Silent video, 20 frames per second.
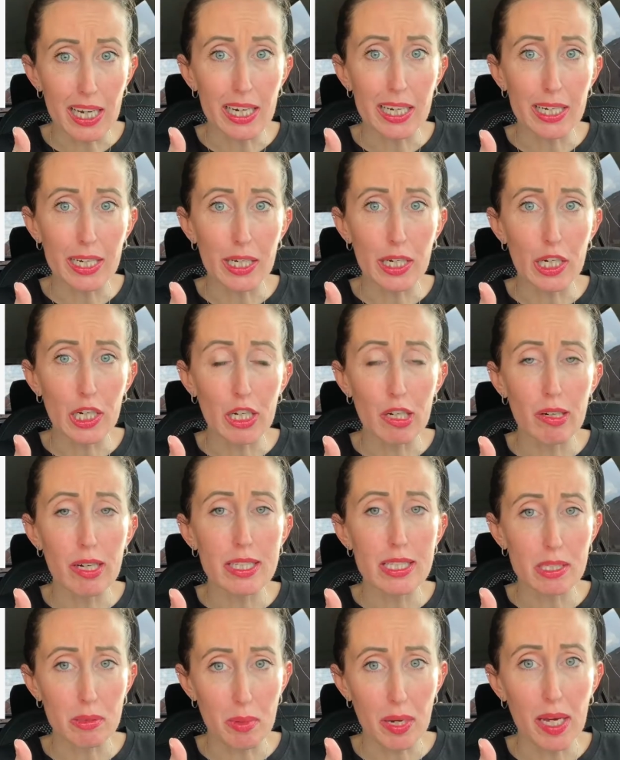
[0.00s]
a kiddo
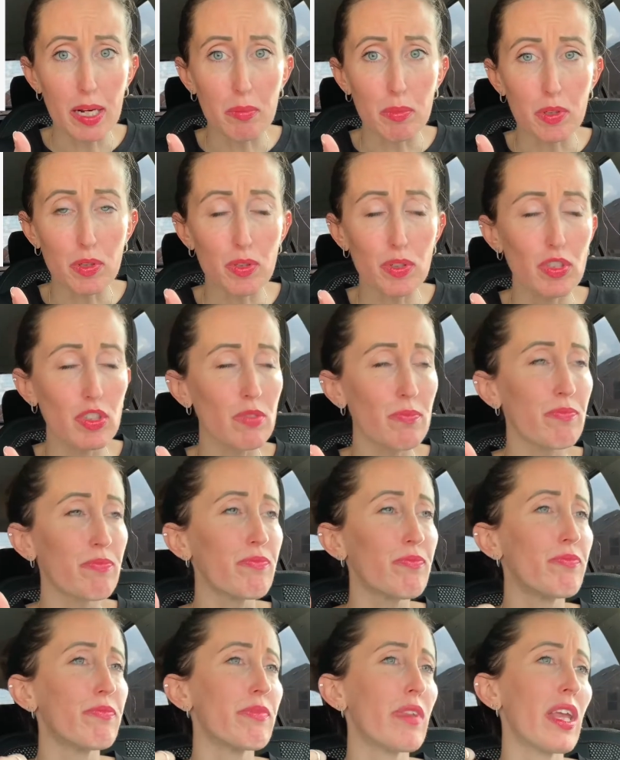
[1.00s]
and some animals,
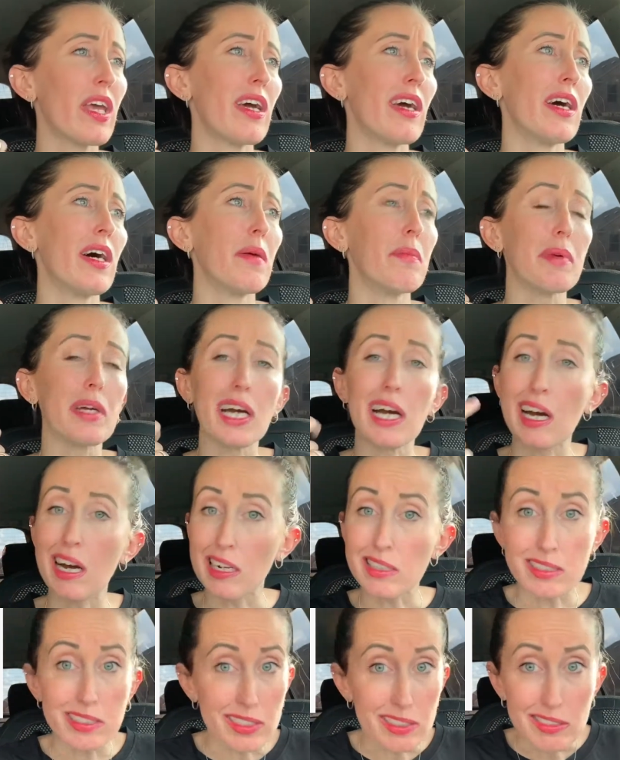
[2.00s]

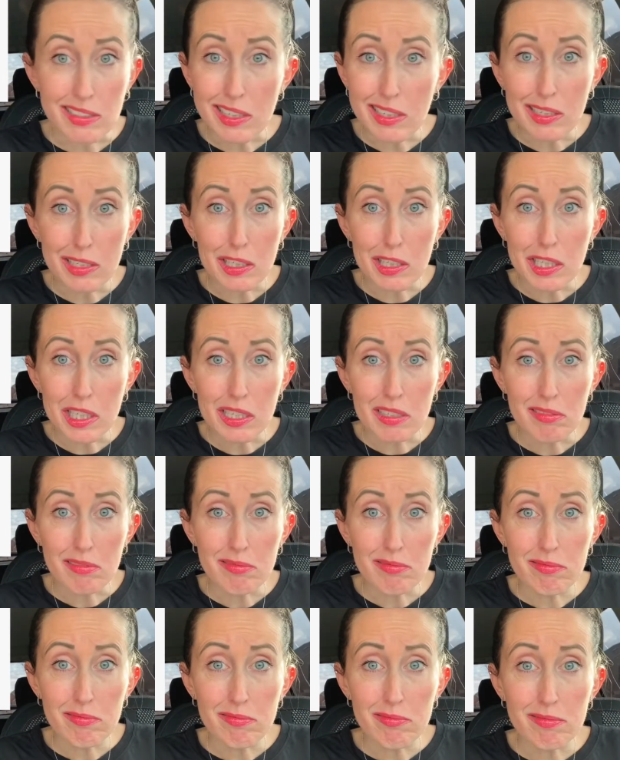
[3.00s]
constantly cooking,
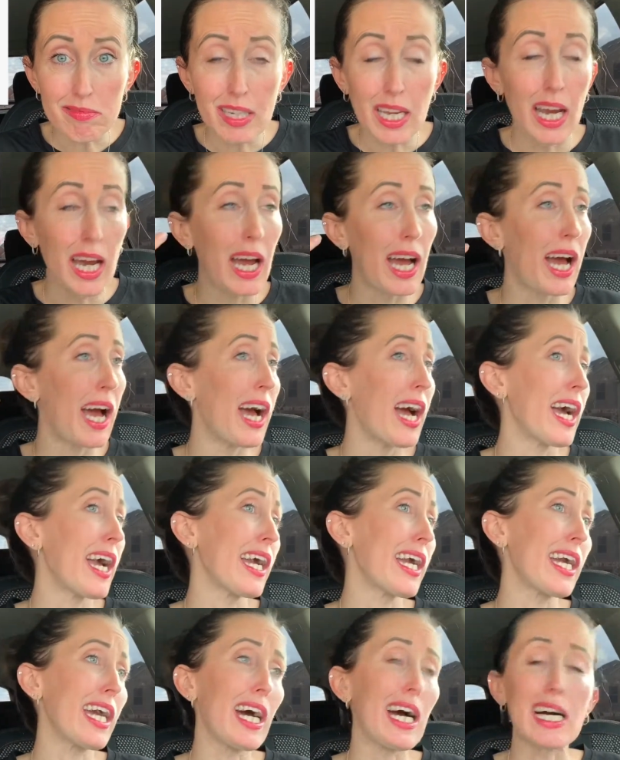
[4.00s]

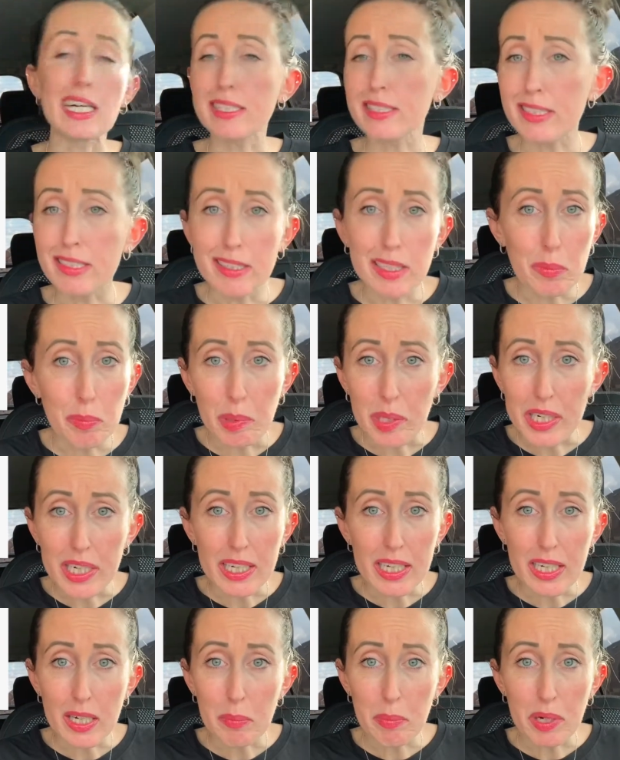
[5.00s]
constantly picking
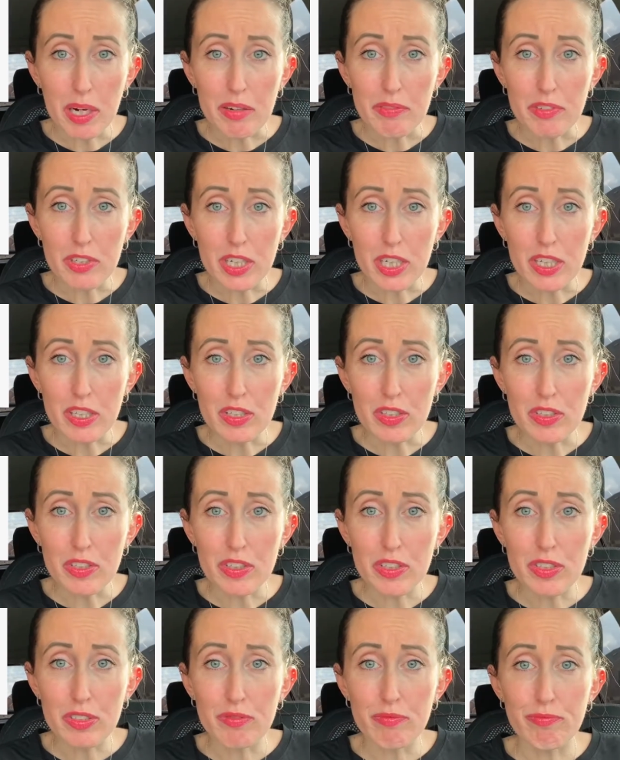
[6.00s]
up after
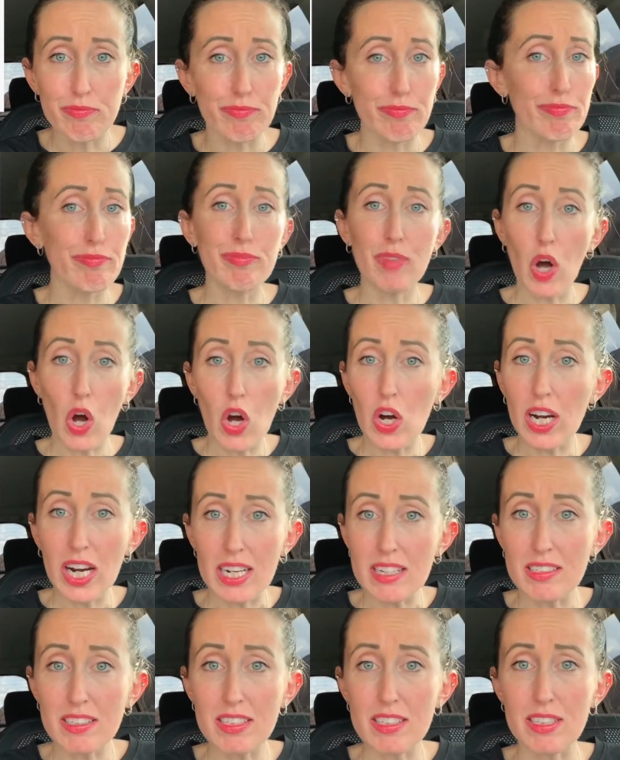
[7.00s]
others, all
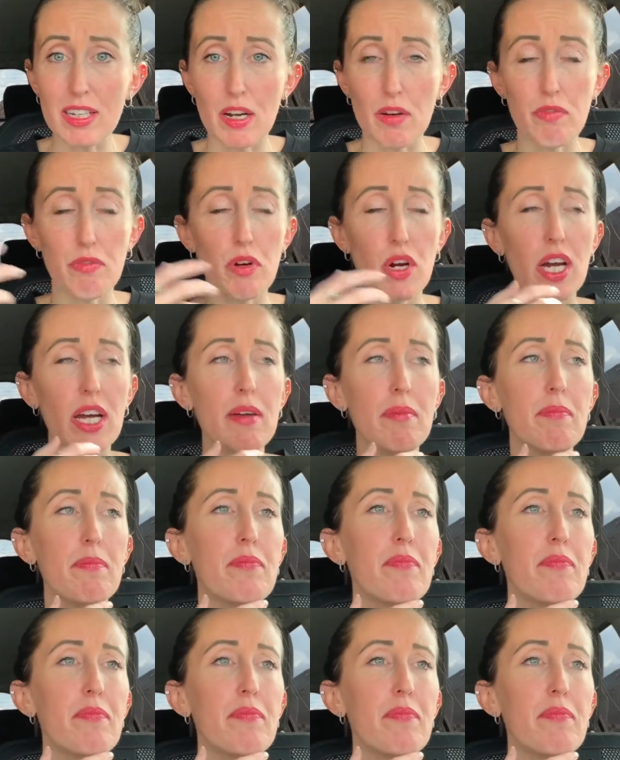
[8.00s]
kinds of stuff, right?